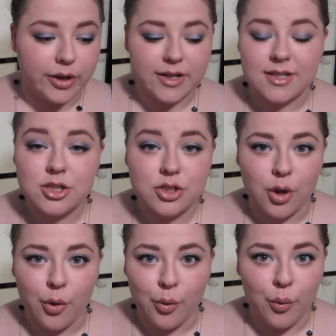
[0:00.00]
good. It's
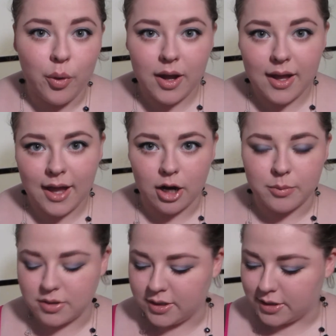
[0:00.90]
so
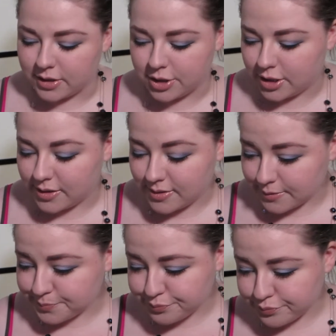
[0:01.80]
caramelly and
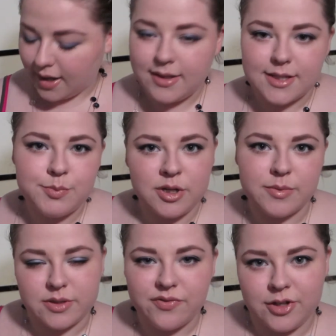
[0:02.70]
delicious. And that's pretty
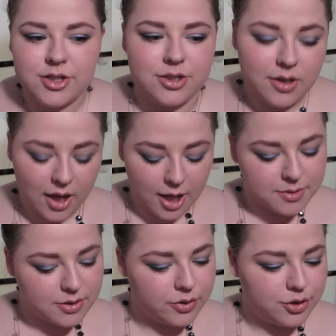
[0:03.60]
much my finished look. I'm
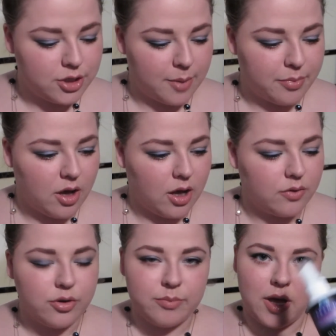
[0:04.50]
just going to top
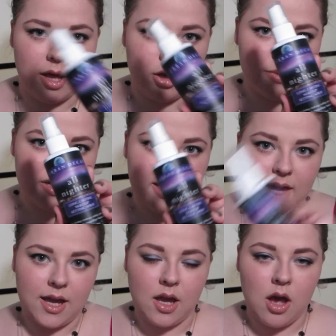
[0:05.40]
off with my Urban
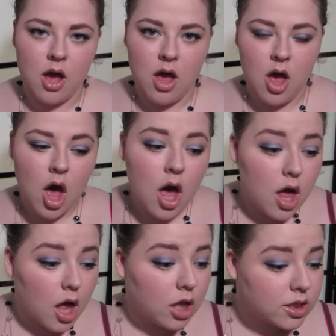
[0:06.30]
Decay
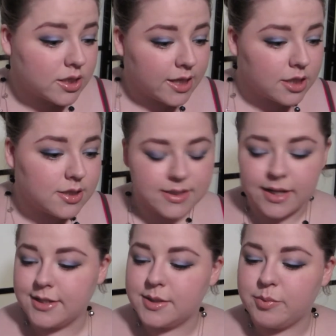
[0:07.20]
All Nighter
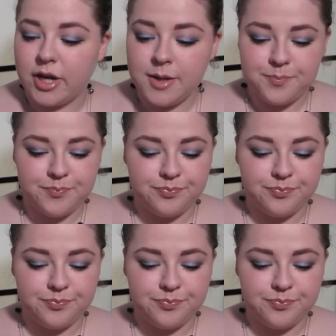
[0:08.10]
Setting Spray.